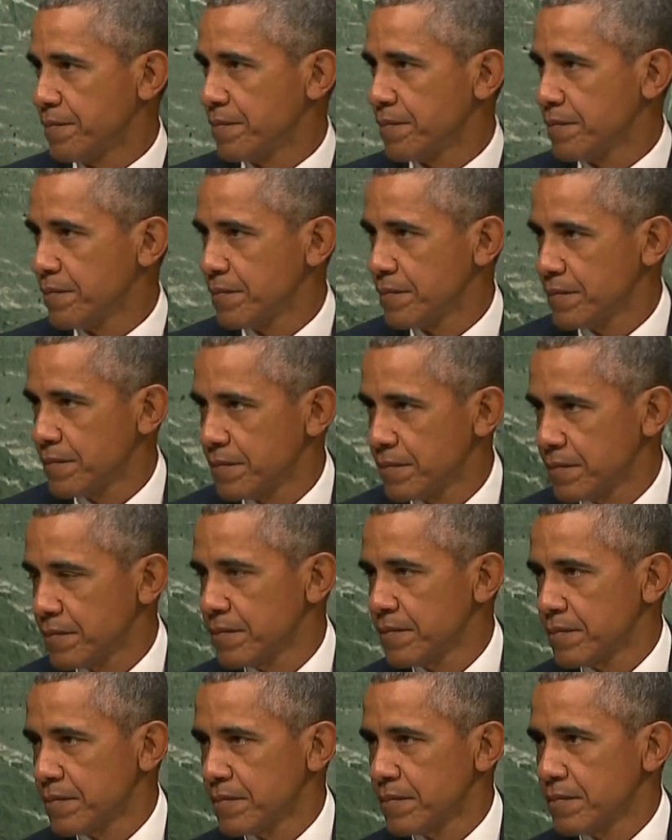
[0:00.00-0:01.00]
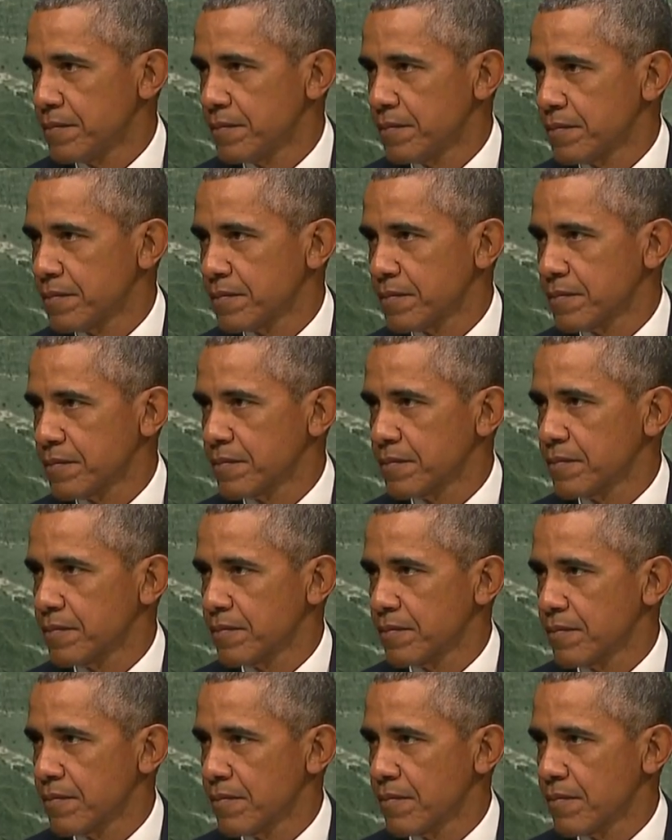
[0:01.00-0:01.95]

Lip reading: Nobody speaks.